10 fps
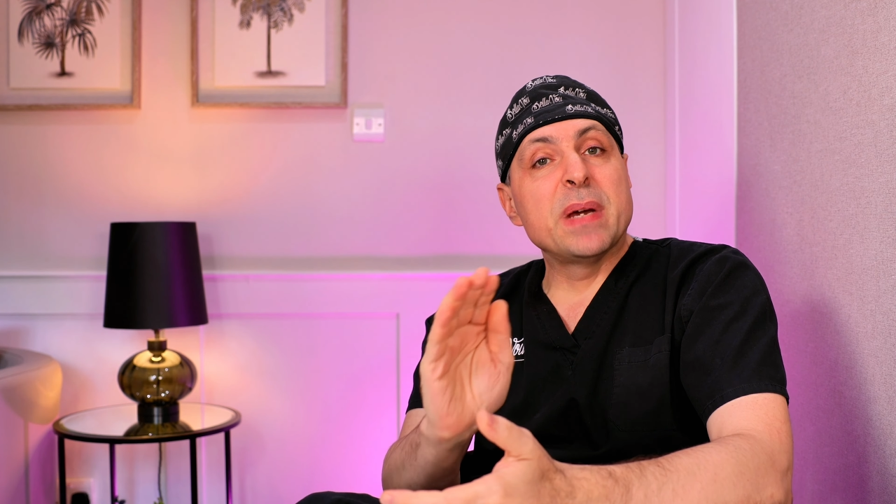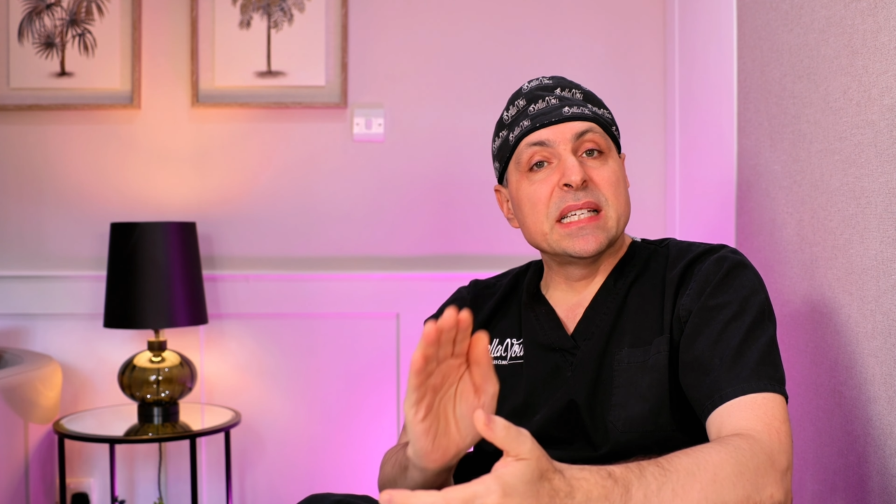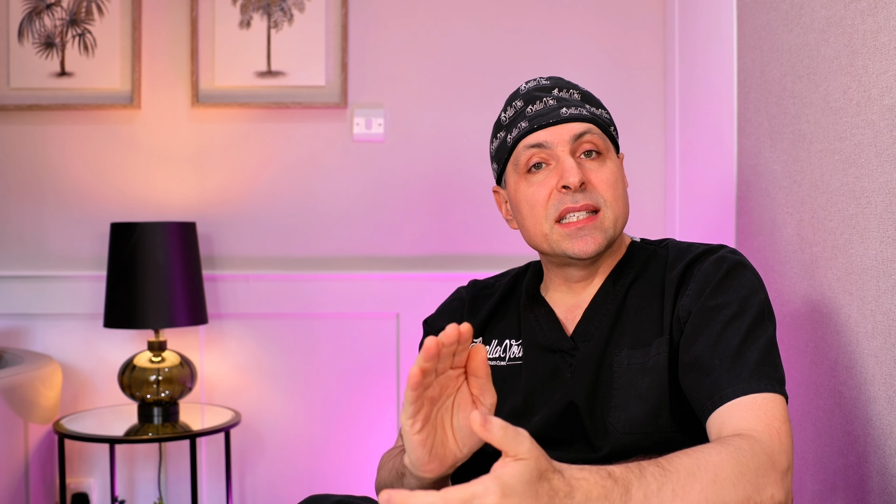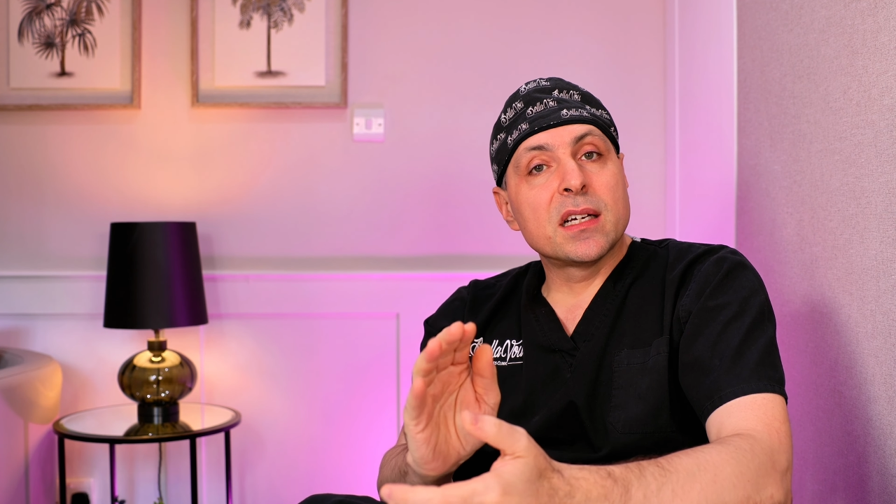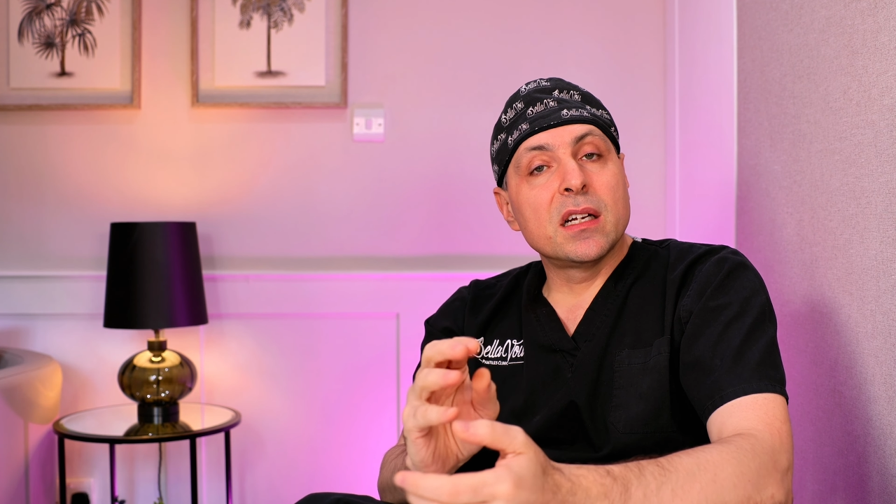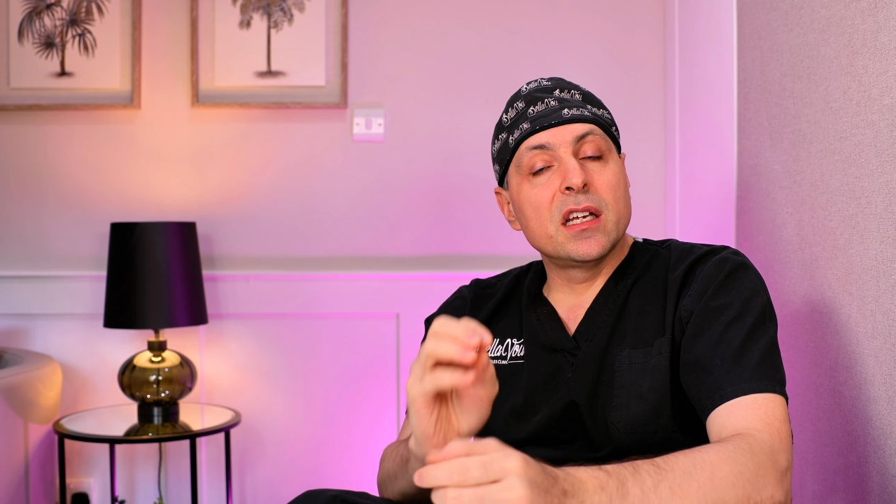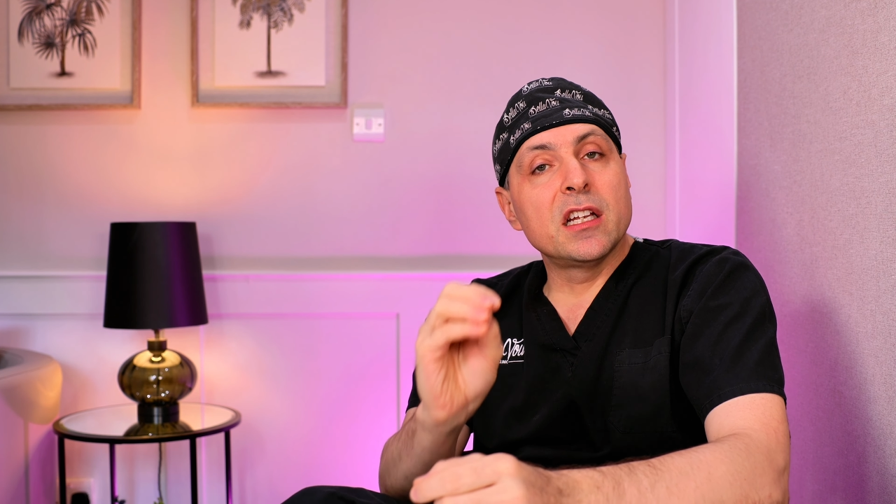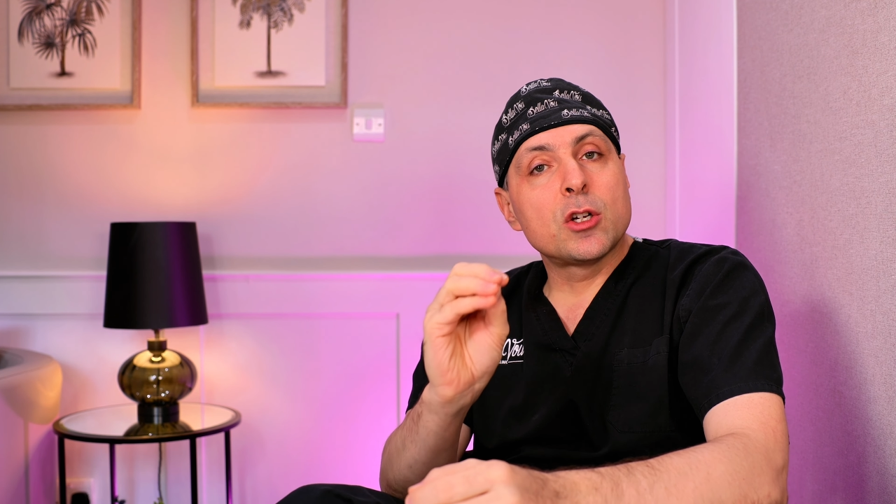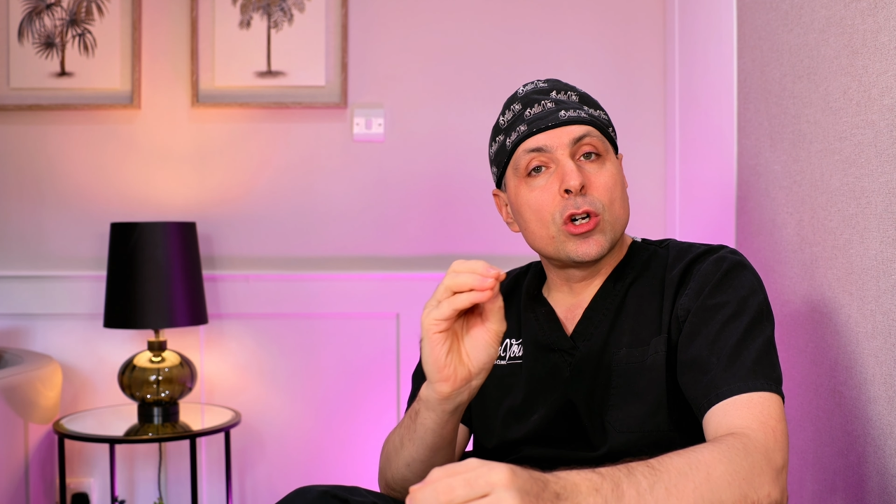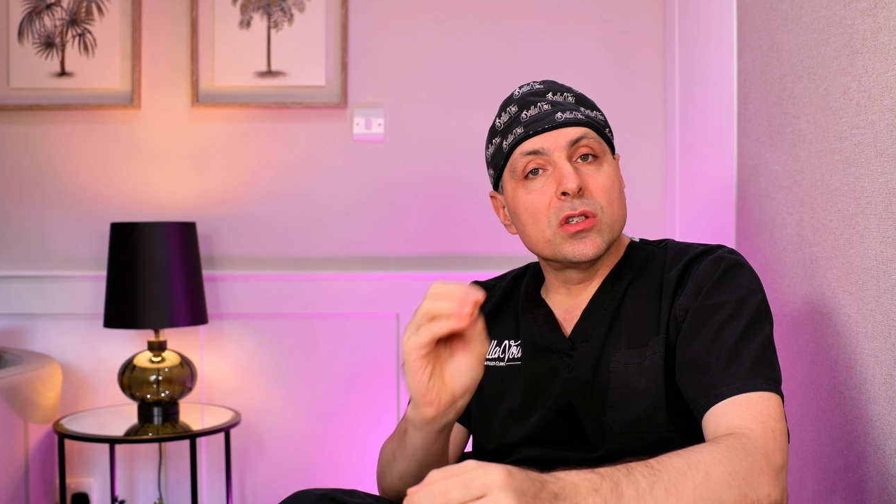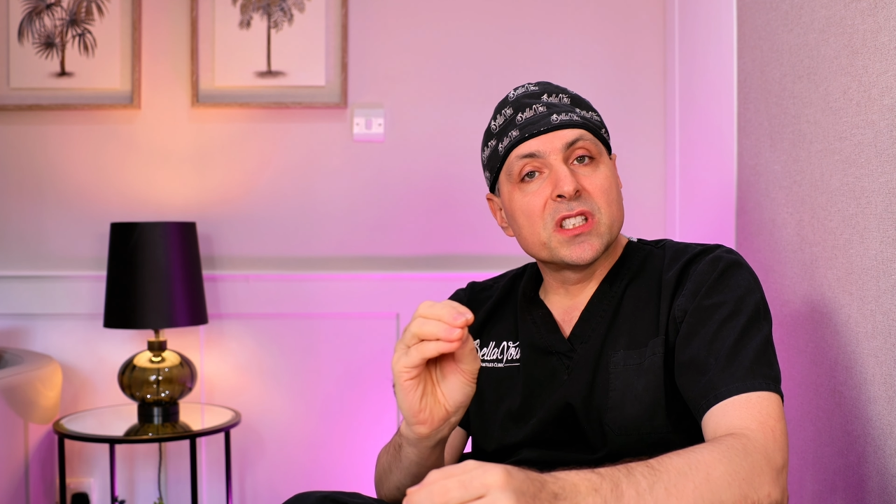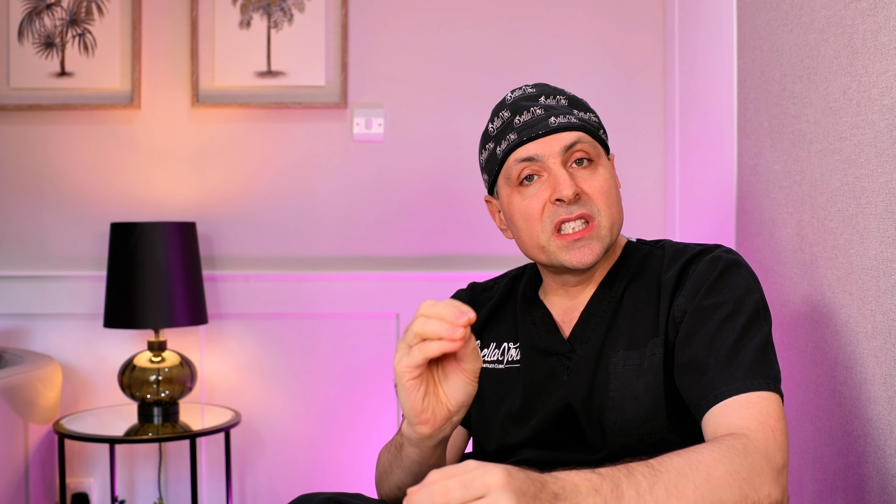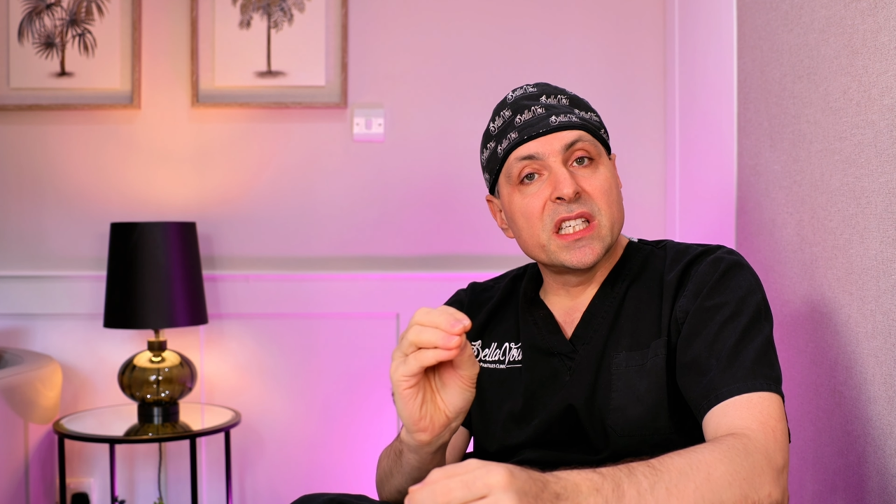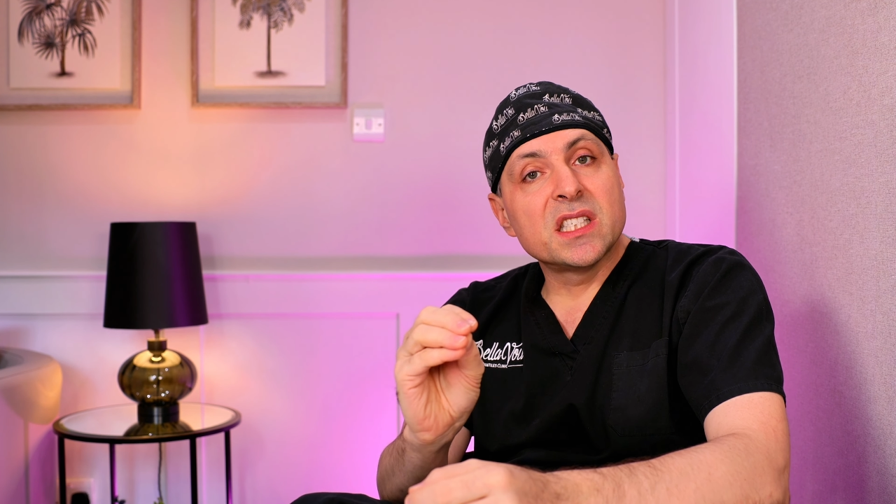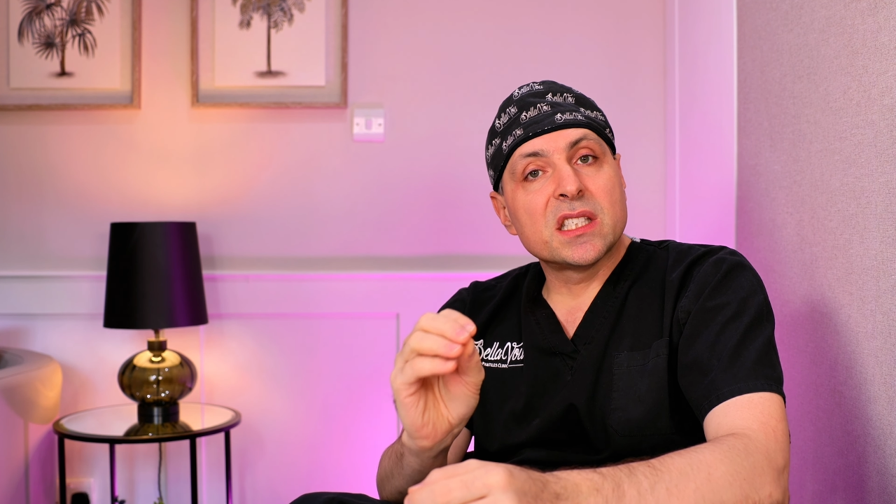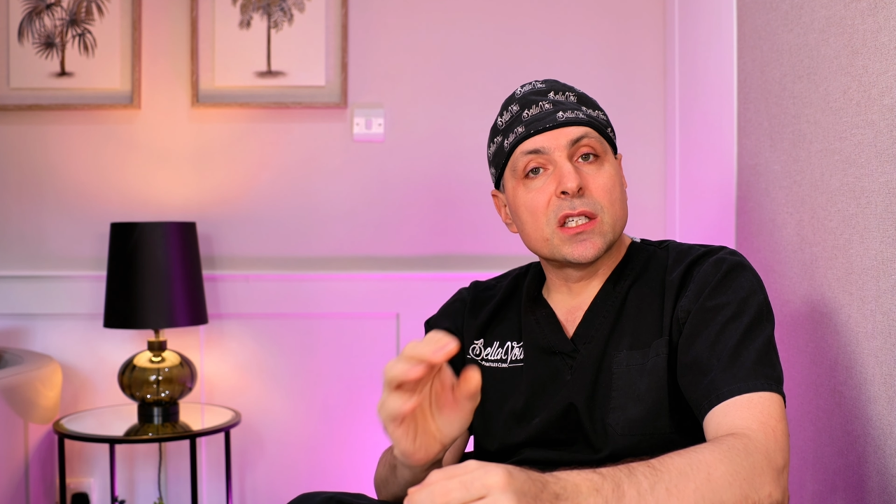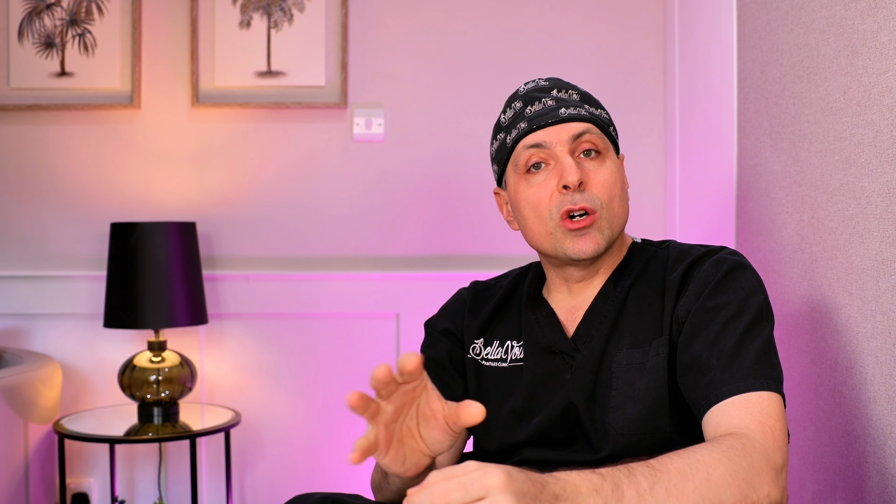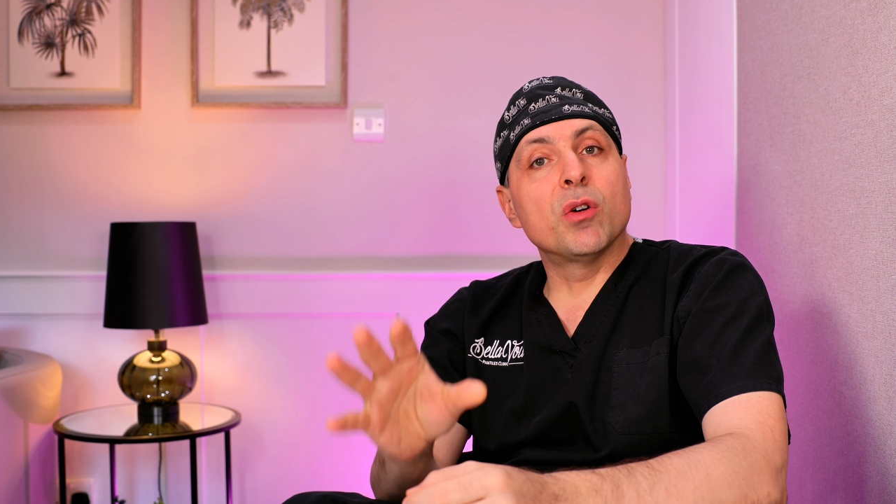Basically, it consists